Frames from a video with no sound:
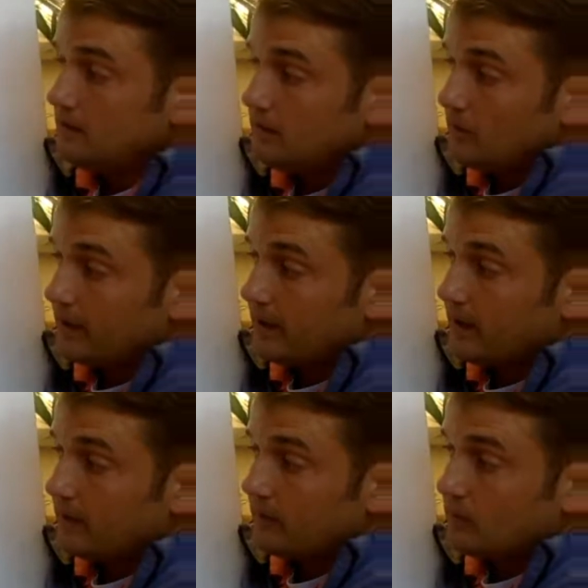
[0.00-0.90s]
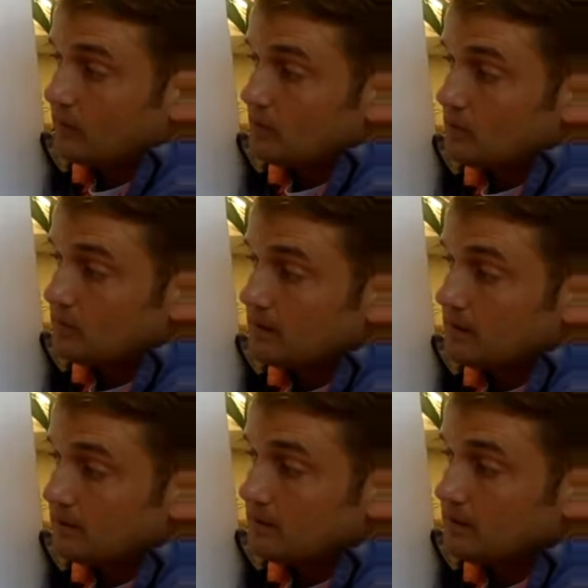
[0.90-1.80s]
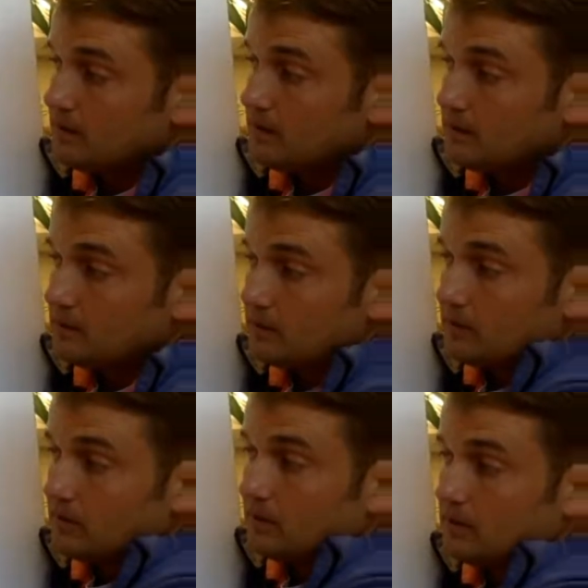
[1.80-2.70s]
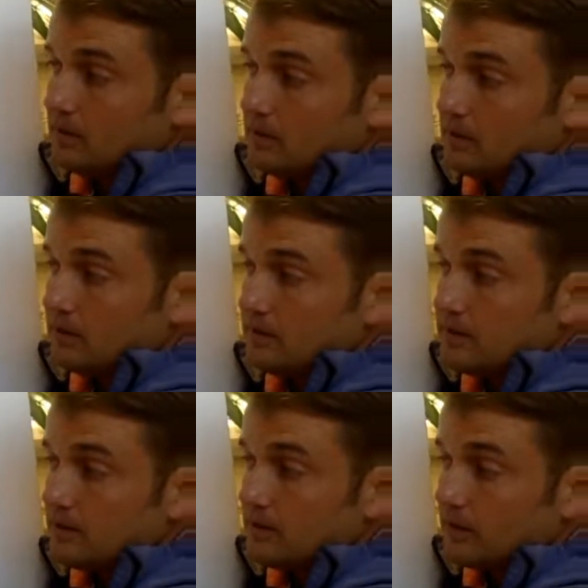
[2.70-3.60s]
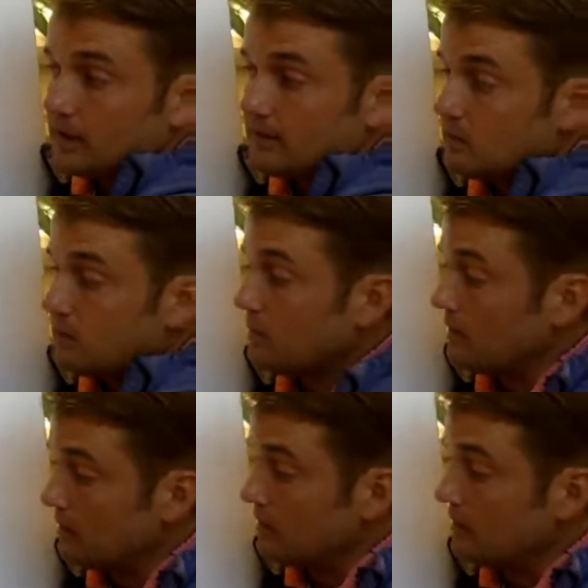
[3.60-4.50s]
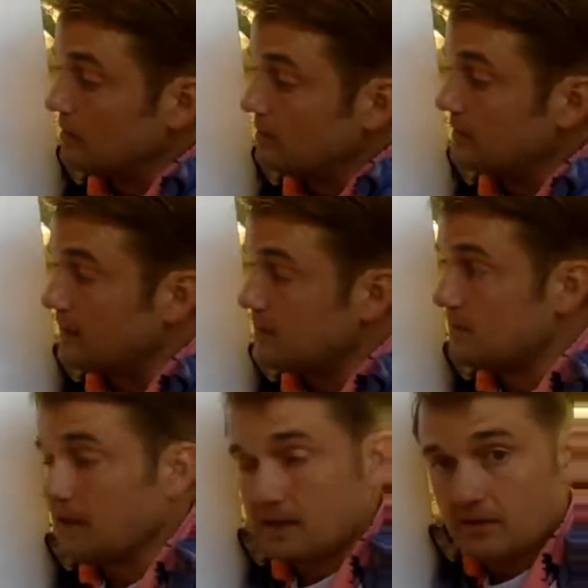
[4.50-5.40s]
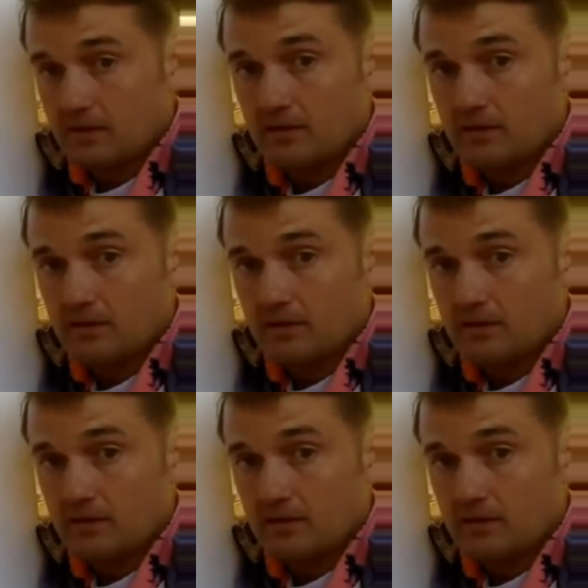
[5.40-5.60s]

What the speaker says: 1 half, of course, would be in the middle. 0 halves would be way over here, but that's my answer.